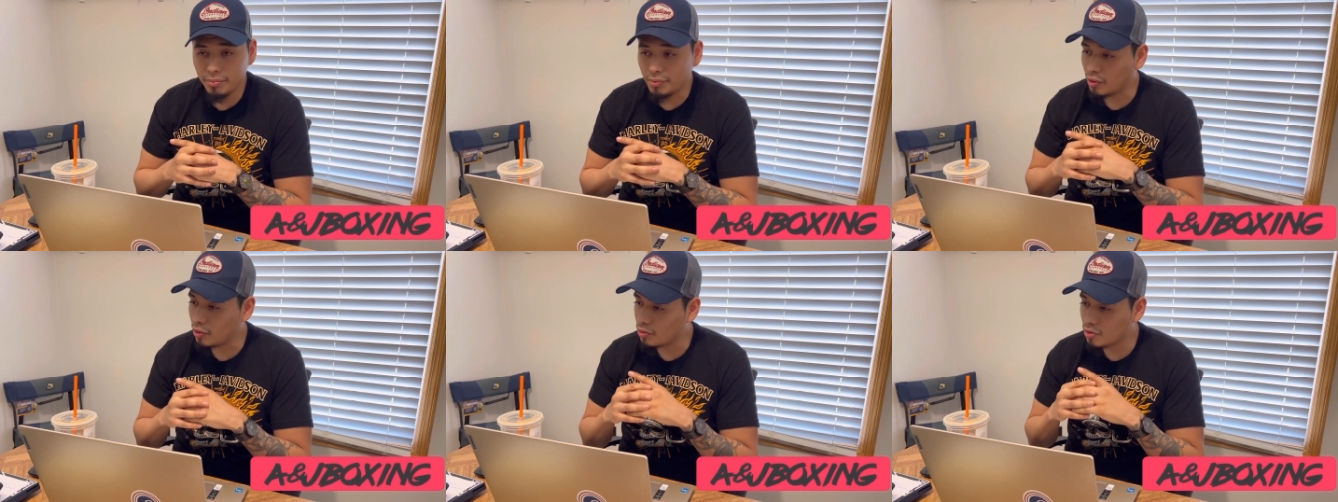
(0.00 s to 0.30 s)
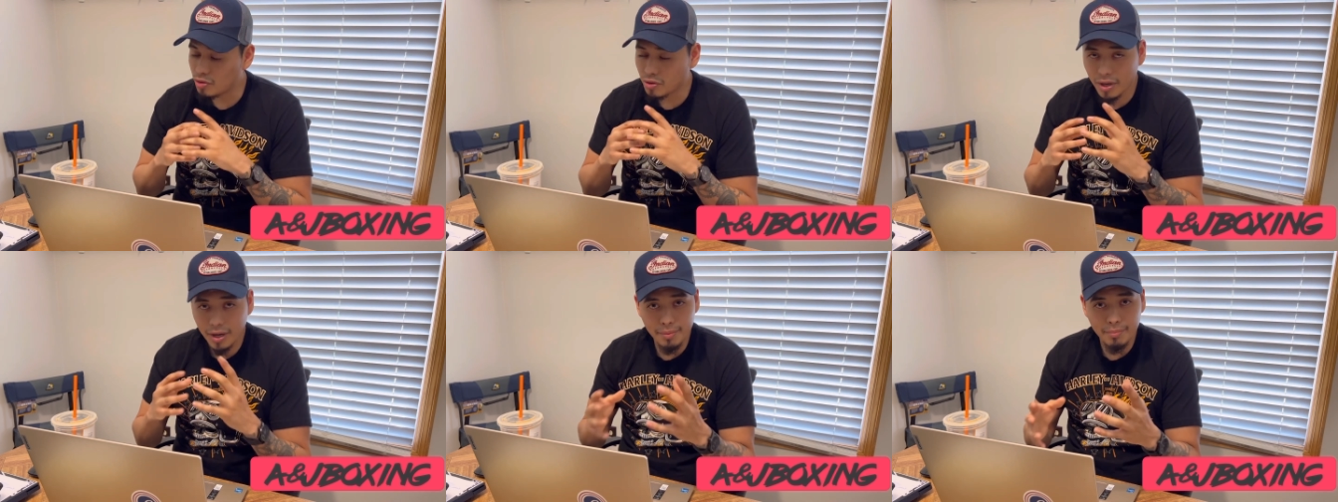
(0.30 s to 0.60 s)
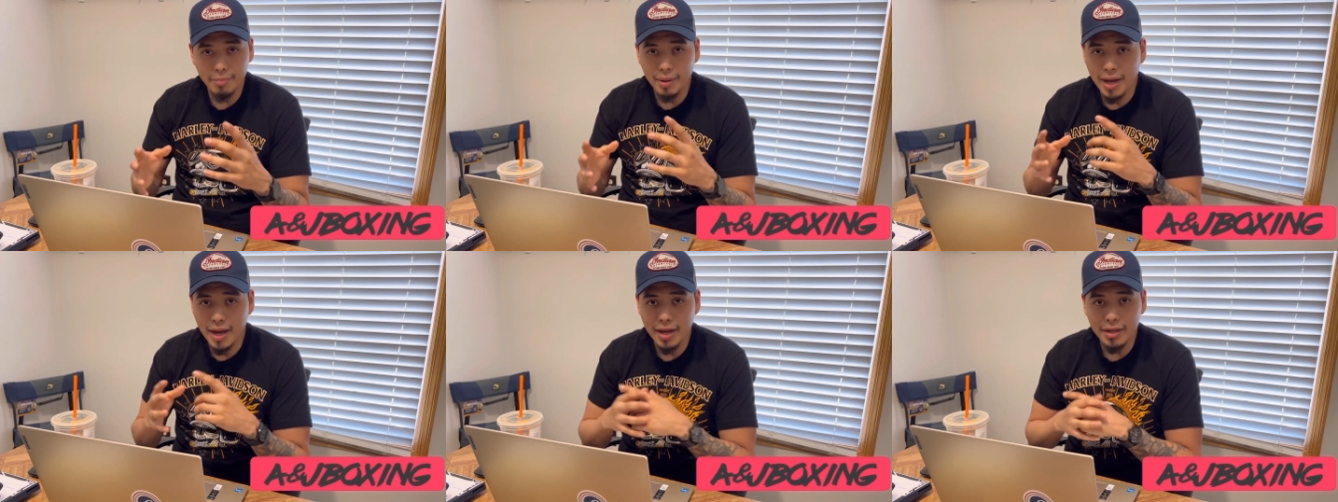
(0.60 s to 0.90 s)
Don't try and
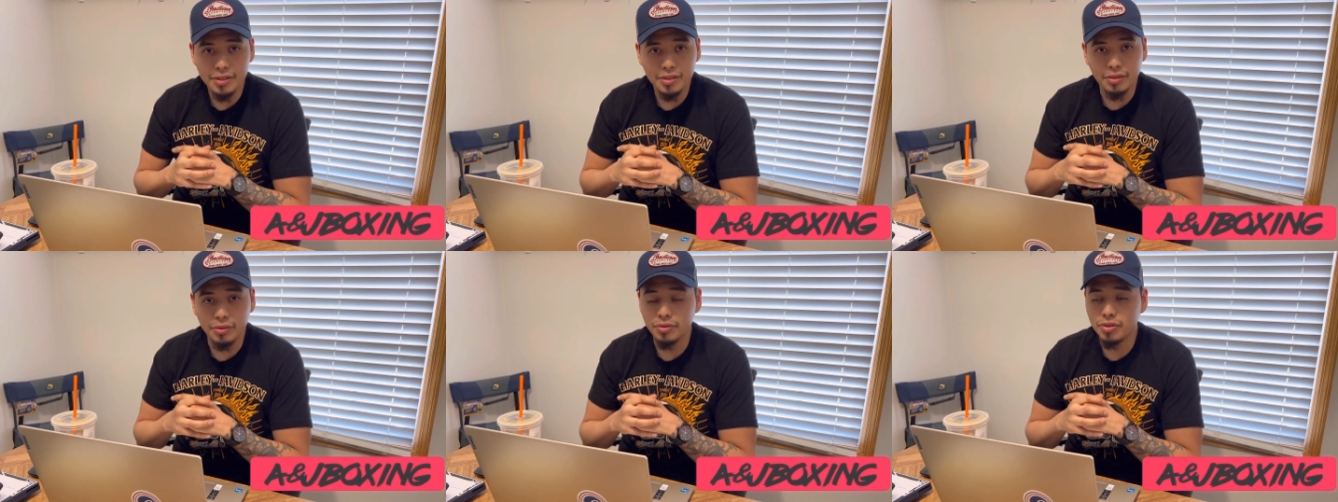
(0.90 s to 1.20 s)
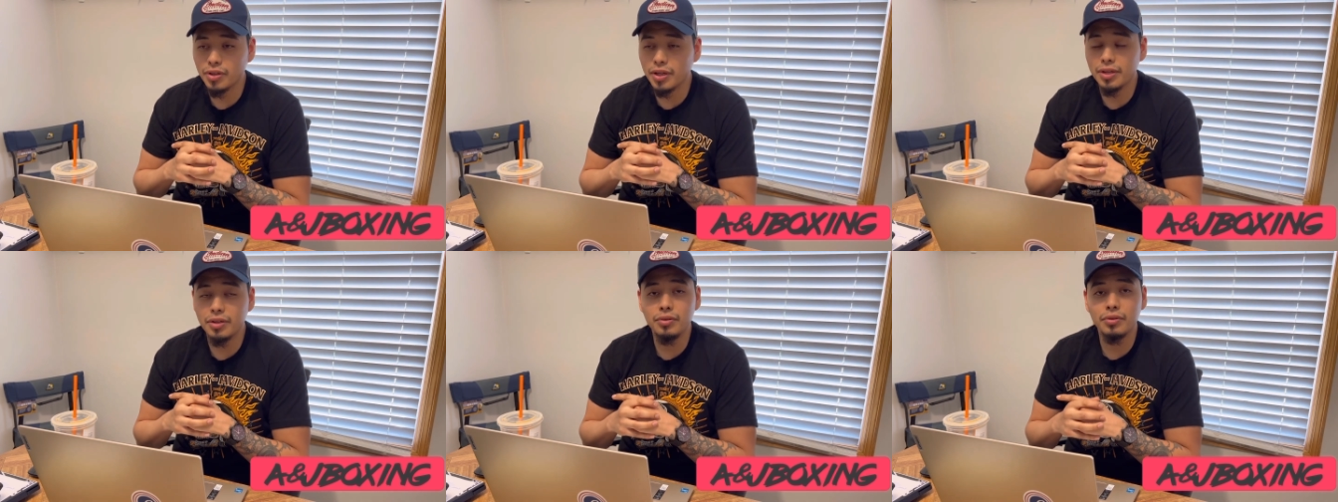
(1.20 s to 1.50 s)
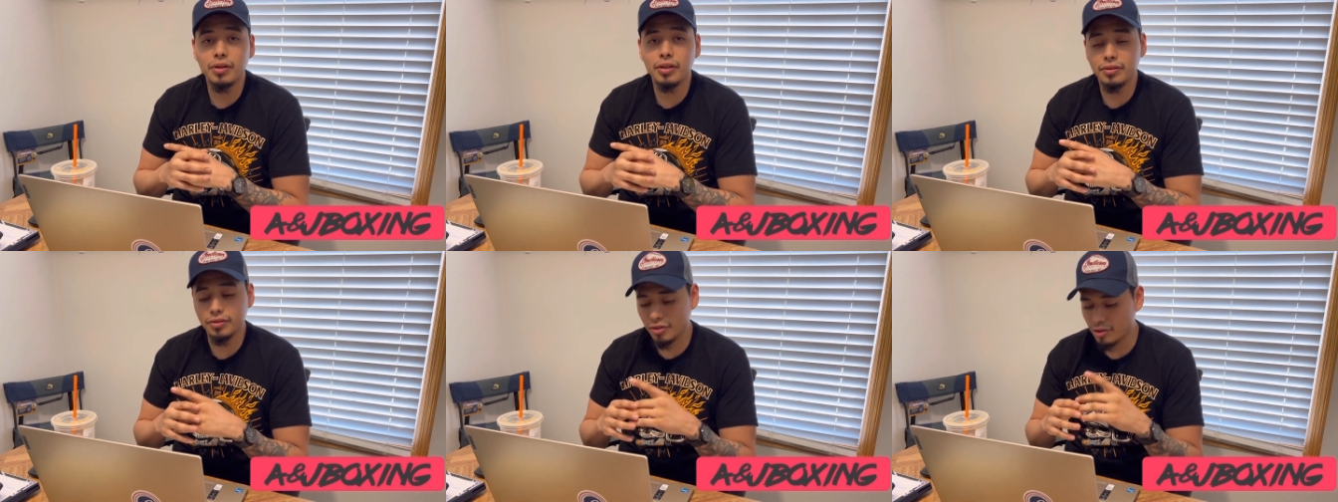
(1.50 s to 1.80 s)
box. Don't try and do
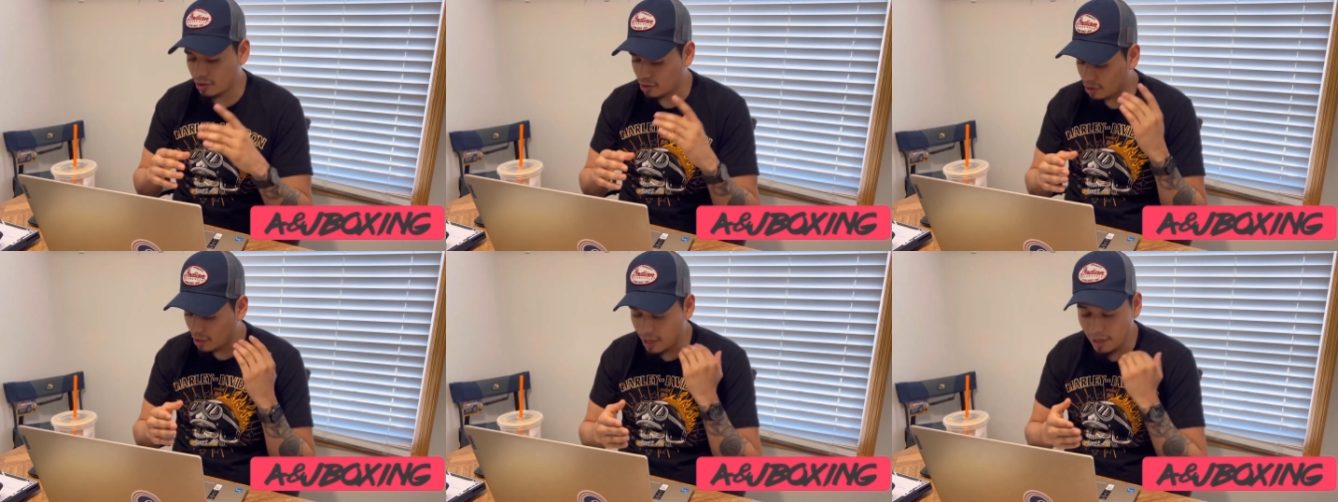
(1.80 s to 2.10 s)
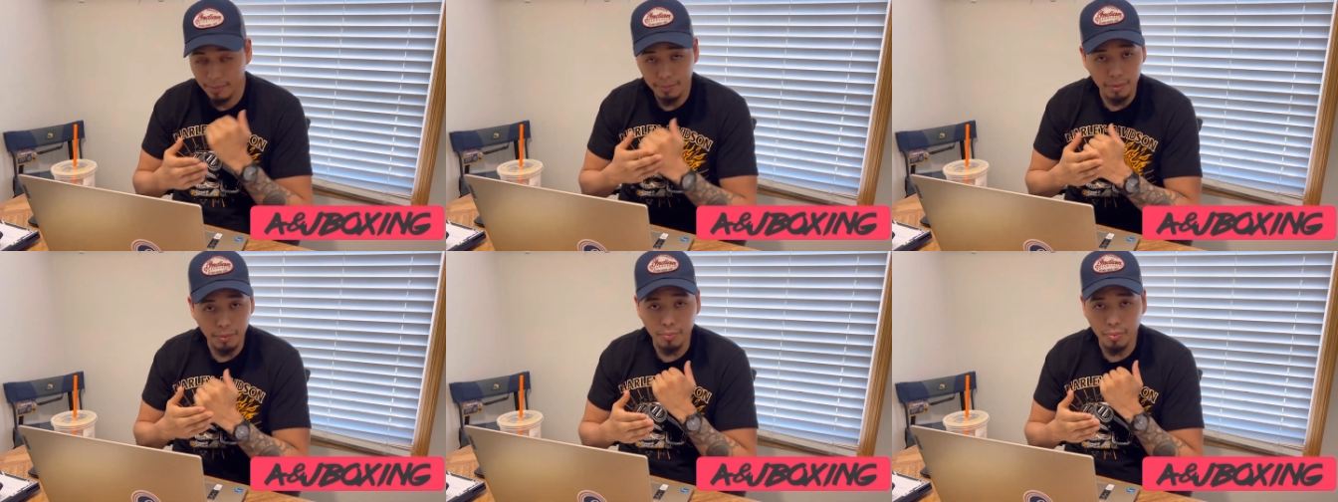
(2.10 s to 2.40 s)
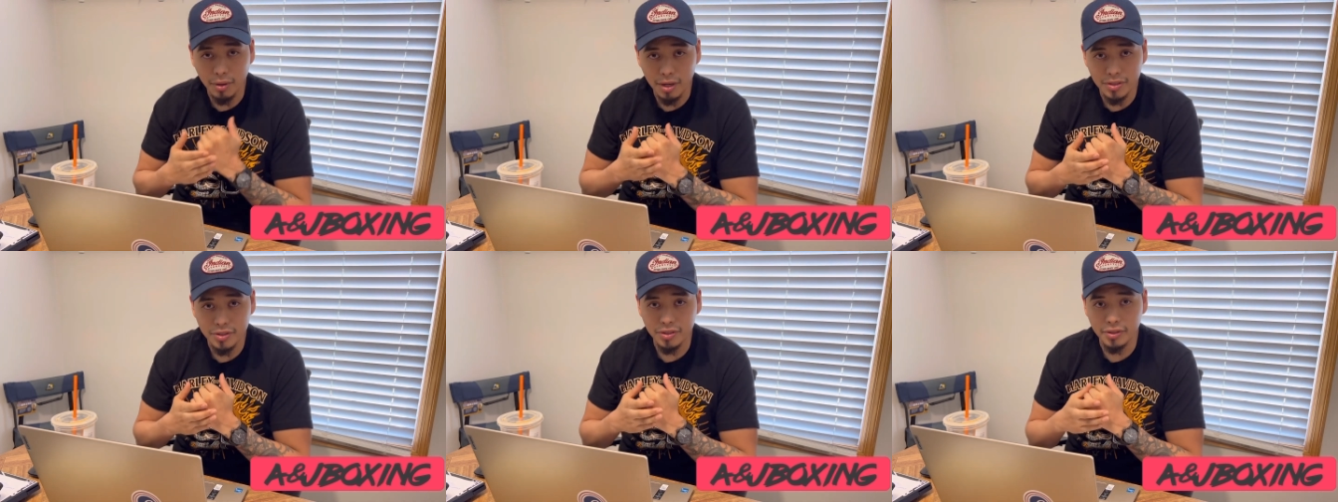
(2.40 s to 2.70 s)
nothing. Just keep the
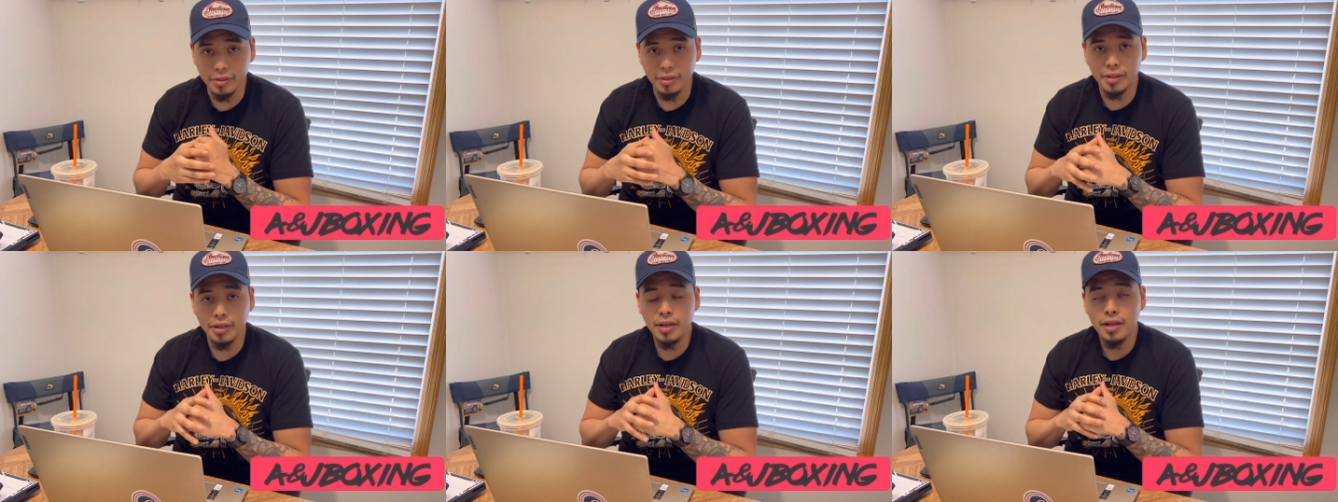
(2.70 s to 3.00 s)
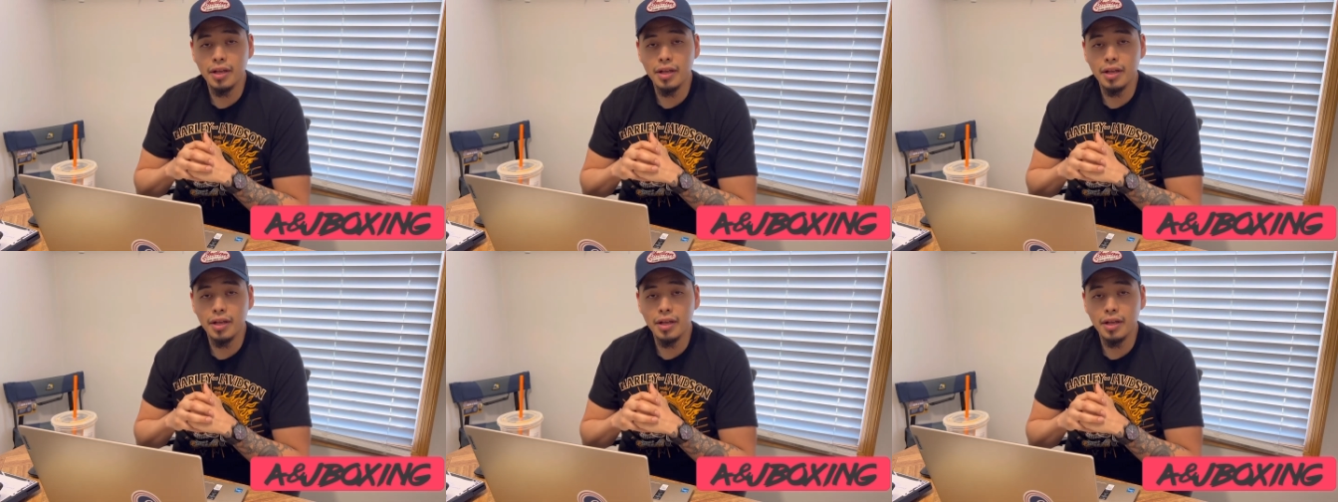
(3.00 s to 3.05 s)
pressure.